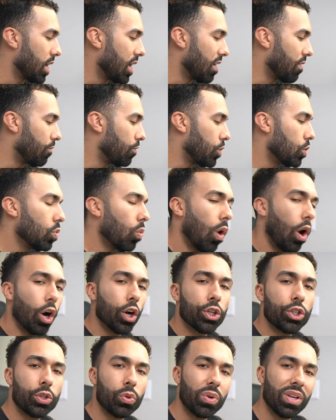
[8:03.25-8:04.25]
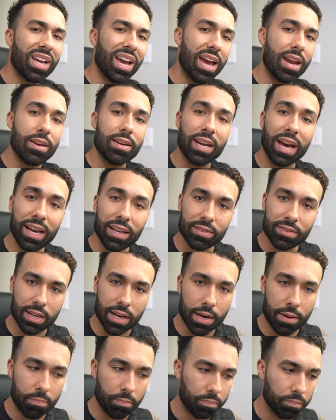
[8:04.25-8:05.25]
If you are shooting at
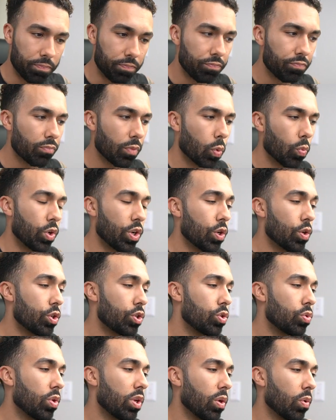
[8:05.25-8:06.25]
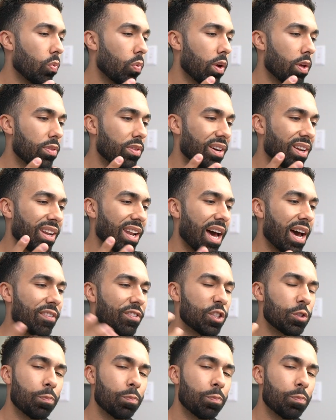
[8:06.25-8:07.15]
nighttime, when you're shooting with a lot of